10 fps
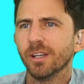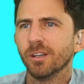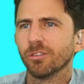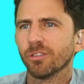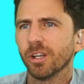
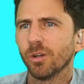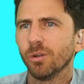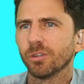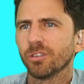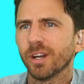real
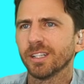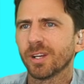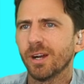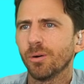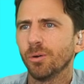old credit. So
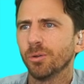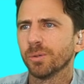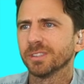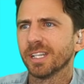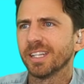how old
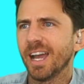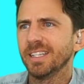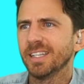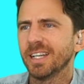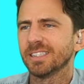was that?
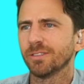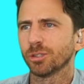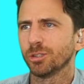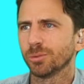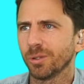1997.
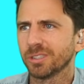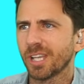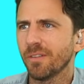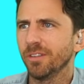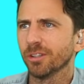So she was only
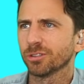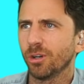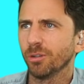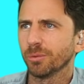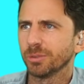seven years
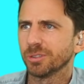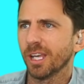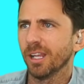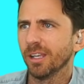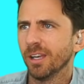old when she was
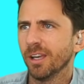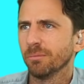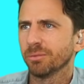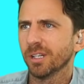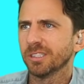getting
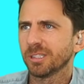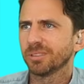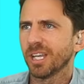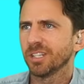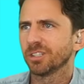pretty
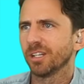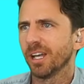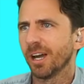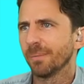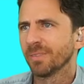substantial
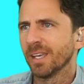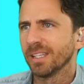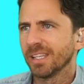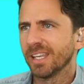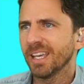uh,
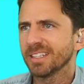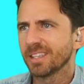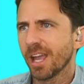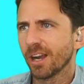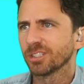gigs
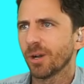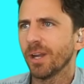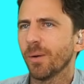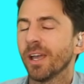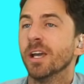there. So
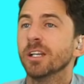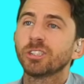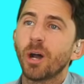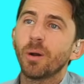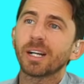anyway,
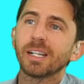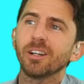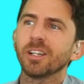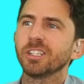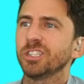so
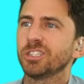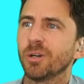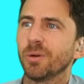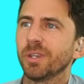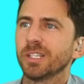clearly she's
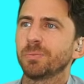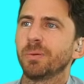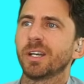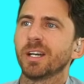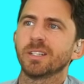doing this
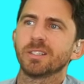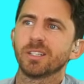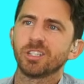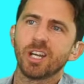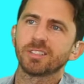because it's a
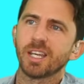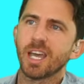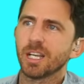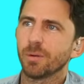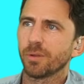chance to
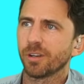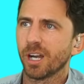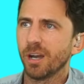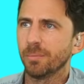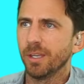hang out with her
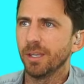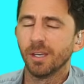hubby